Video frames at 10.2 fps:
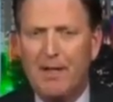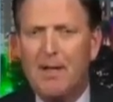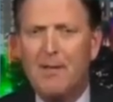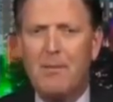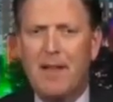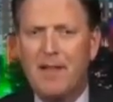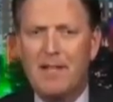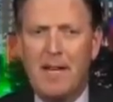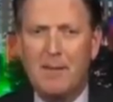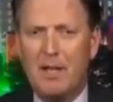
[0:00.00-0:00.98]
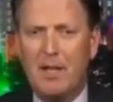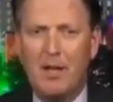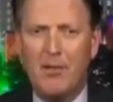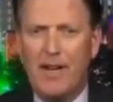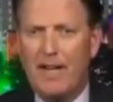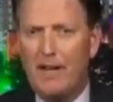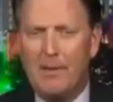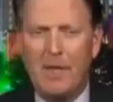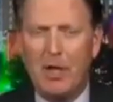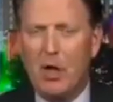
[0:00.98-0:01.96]
By the time they clarified,
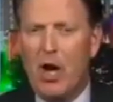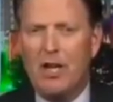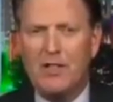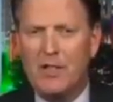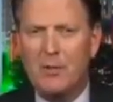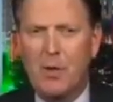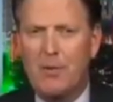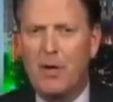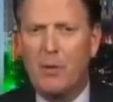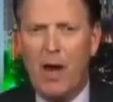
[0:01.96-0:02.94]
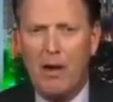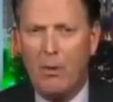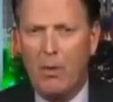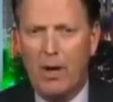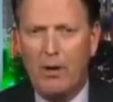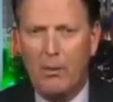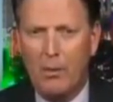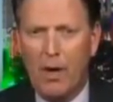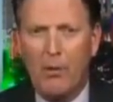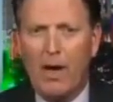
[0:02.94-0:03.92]
the caucuses would have been
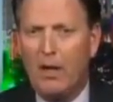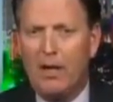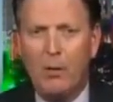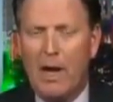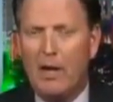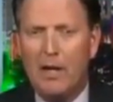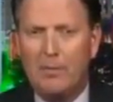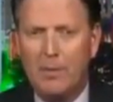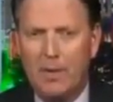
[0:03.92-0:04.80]
well in.